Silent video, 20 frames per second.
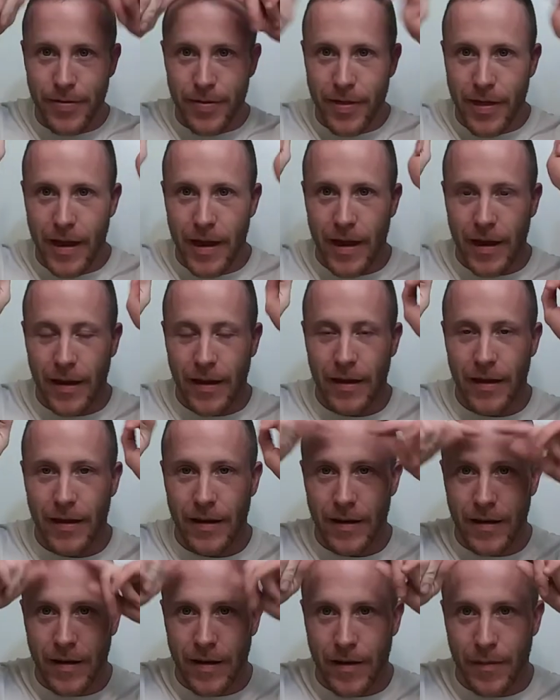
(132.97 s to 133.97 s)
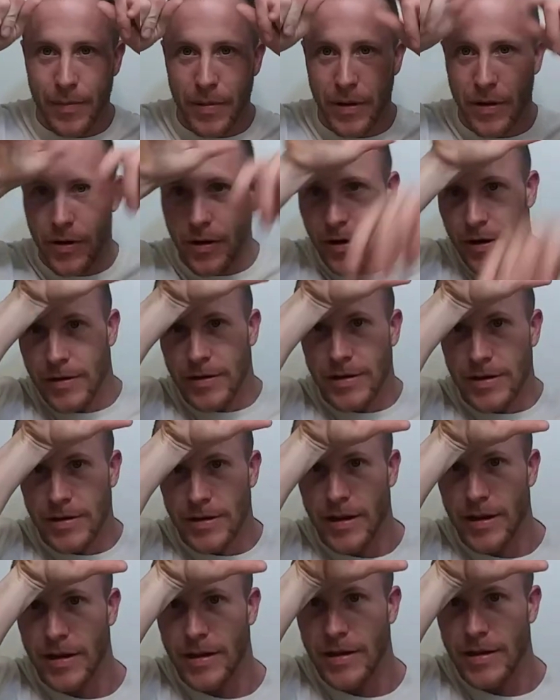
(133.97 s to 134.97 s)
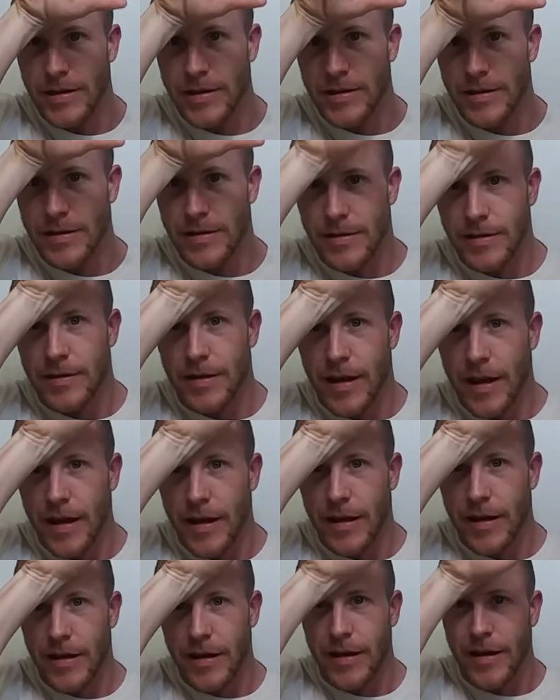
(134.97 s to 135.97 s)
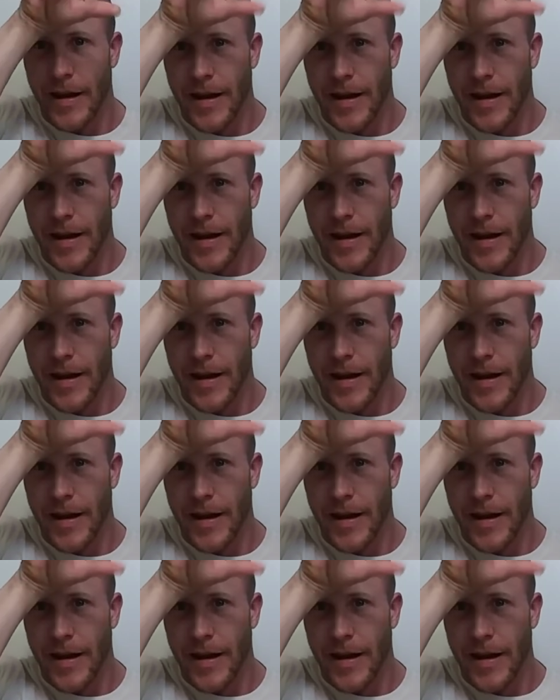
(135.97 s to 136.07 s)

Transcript: thing up here, and it's just like this thing.